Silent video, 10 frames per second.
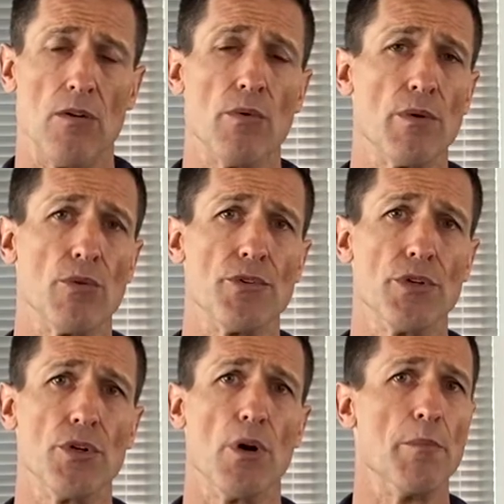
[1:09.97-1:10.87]
We will
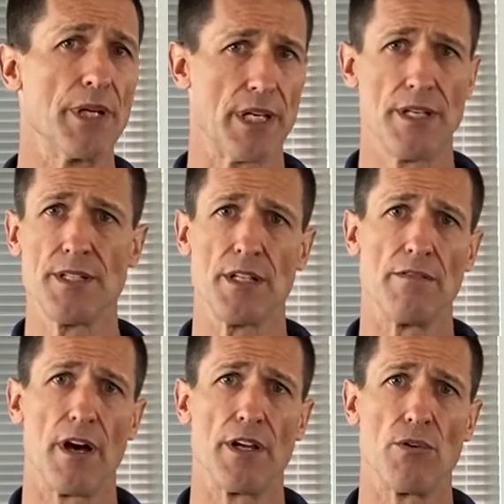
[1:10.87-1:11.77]
do a McKinsey
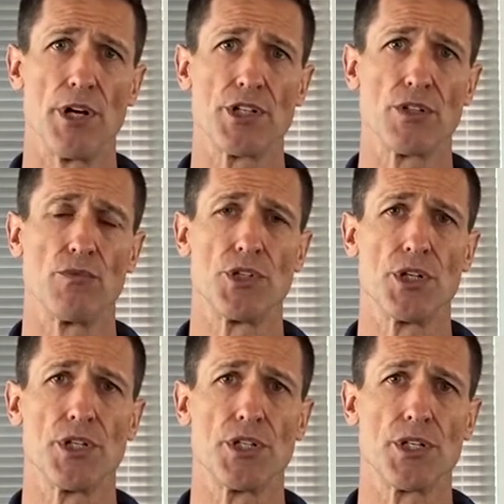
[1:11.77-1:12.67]
evaluation, which
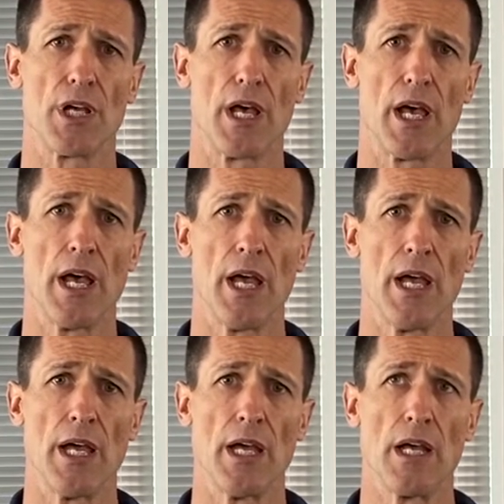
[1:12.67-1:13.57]
is
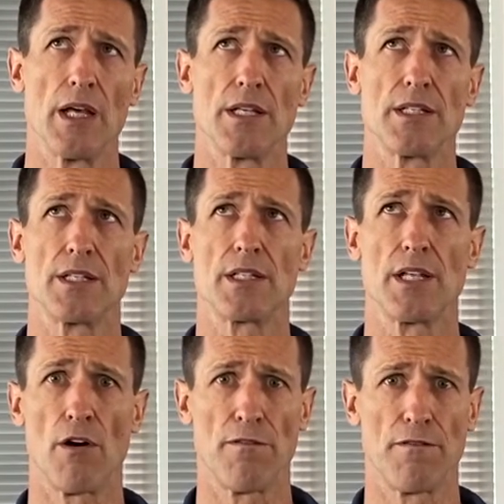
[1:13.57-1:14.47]
a
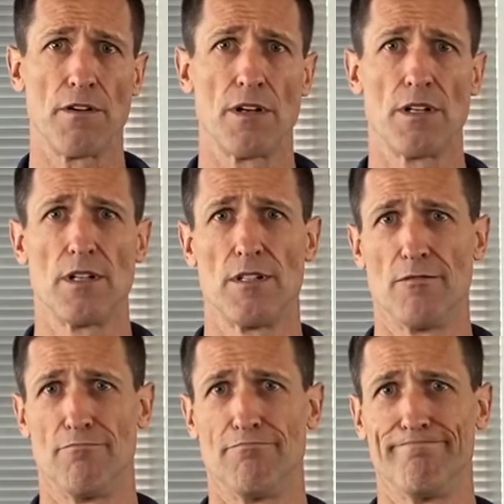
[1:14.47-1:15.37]

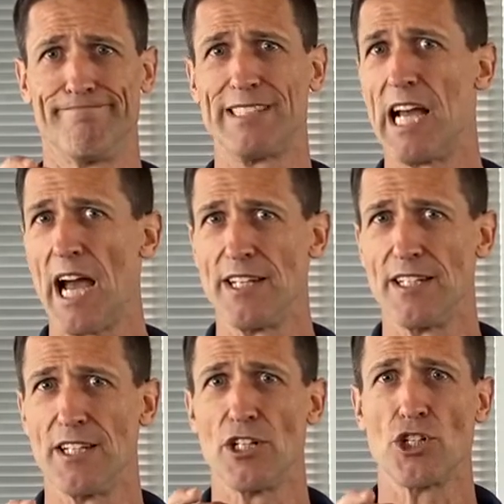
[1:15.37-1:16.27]

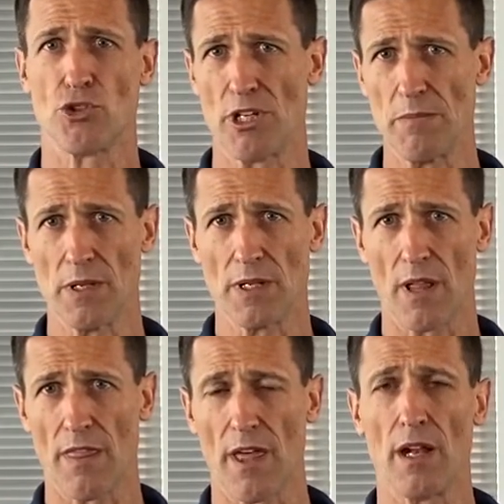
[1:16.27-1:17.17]
self-guided
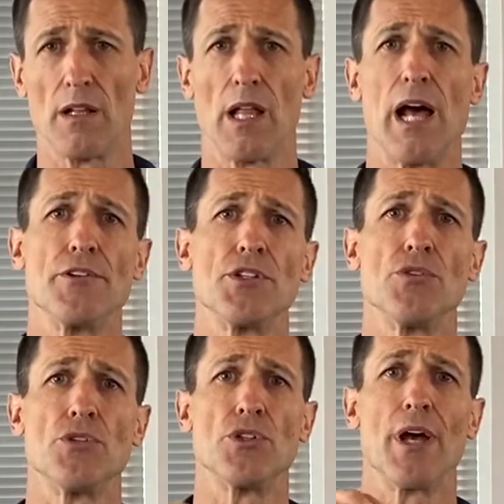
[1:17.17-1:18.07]
treatment that allows
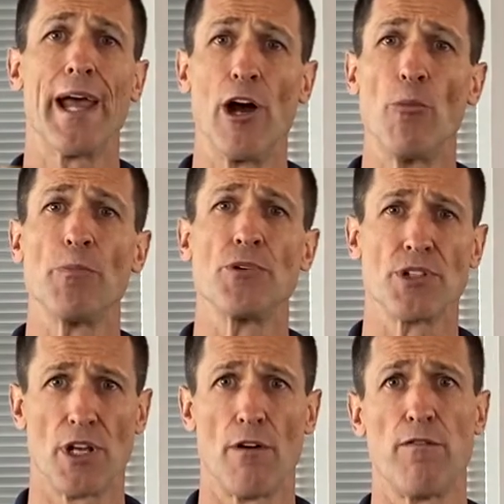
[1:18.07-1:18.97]
you to help
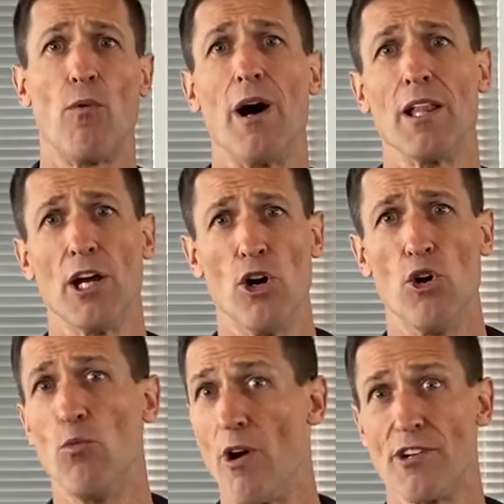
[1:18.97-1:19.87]
yourself while at
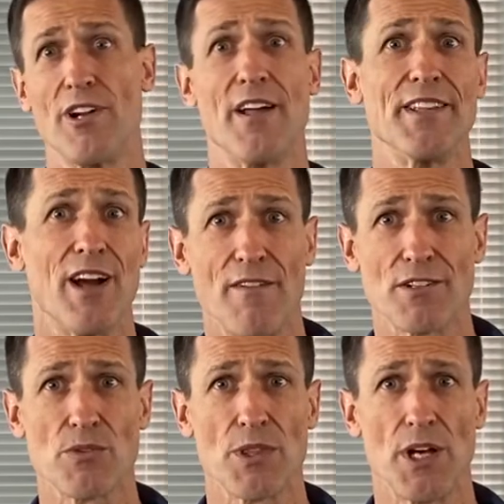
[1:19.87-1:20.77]
home, while you're not in the
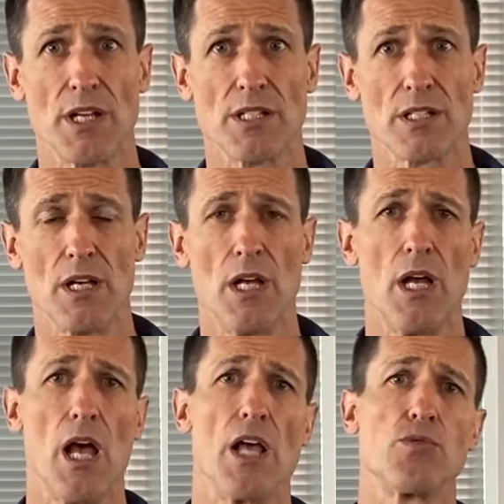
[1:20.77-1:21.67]
office with us,
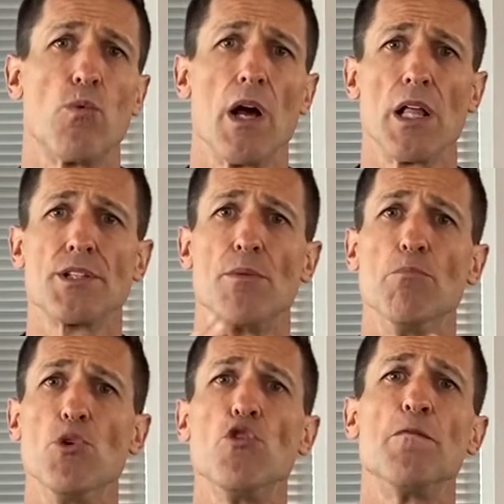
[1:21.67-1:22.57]
as well as a
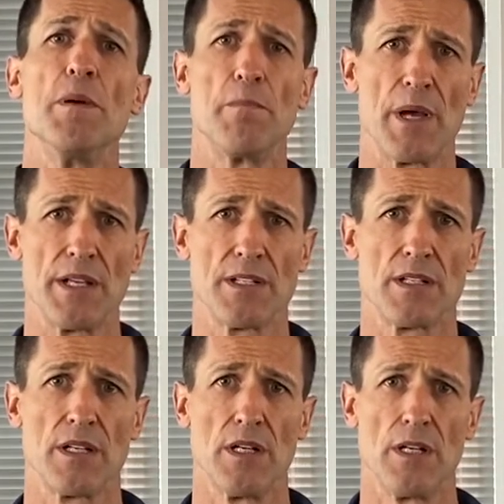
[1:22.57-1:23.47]

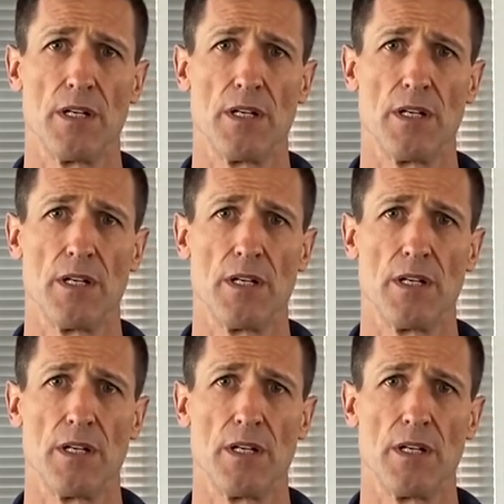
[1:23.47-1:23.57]
movement-based